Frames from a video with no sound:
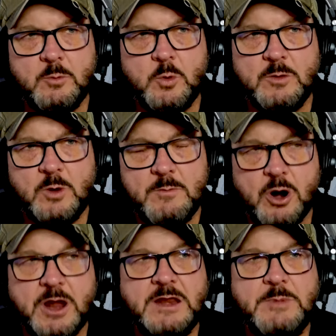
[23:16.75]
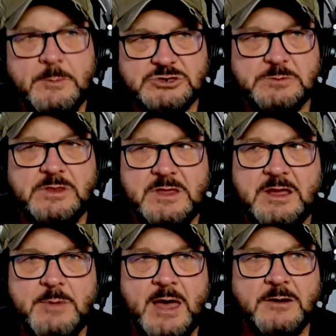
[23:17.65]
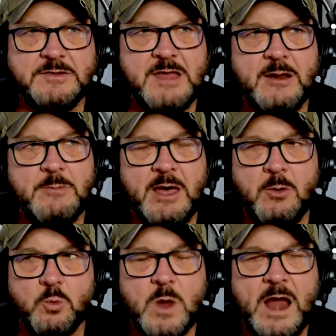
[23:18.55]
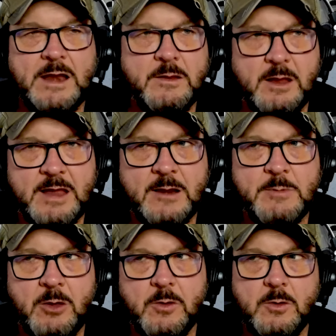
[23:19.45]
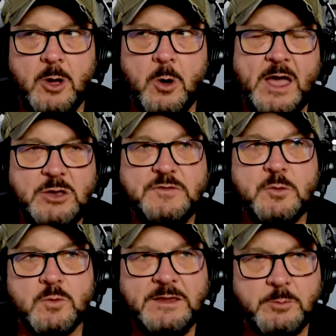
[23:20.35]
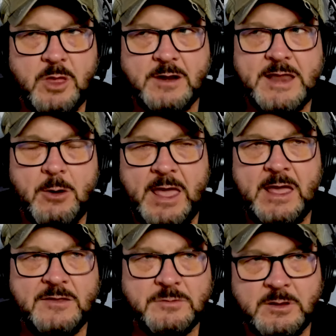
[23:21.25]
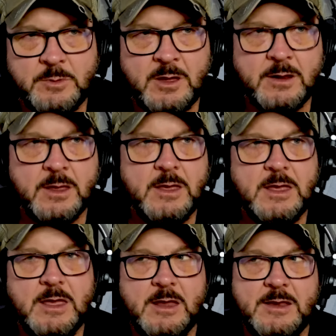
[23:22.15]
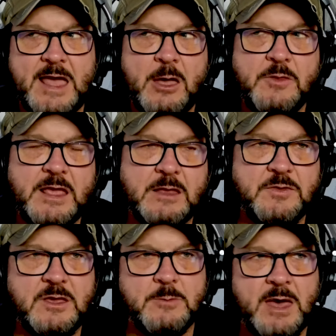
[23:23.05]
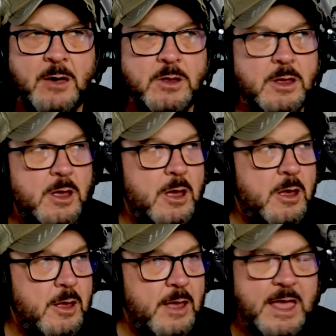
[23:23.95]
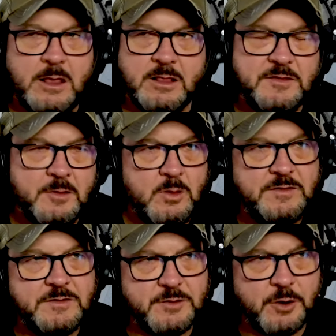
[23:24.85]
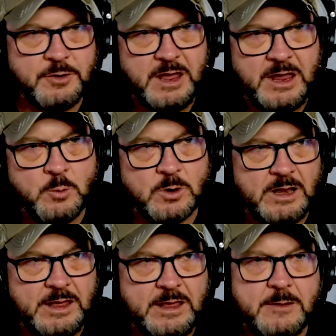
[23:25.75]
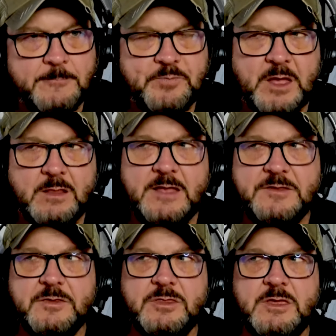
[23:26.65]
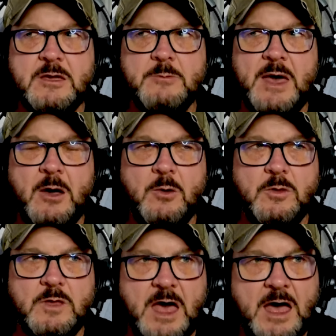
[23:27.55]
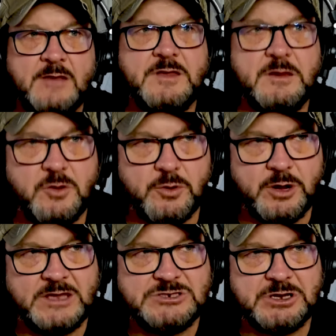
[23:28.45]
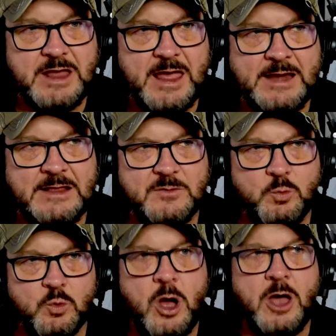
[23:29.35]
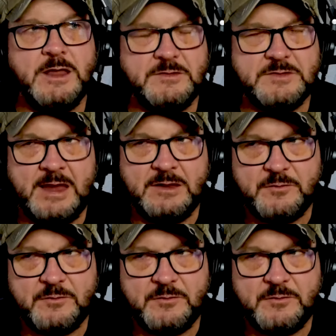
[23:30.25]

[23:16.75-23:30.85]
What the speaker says: what marketing people should be thinking about is not about, oh, I used to write the blog, now AI is writing the blog. Now they can think about, hey, let's turn inwardly. Let's think about content creation at its rawness,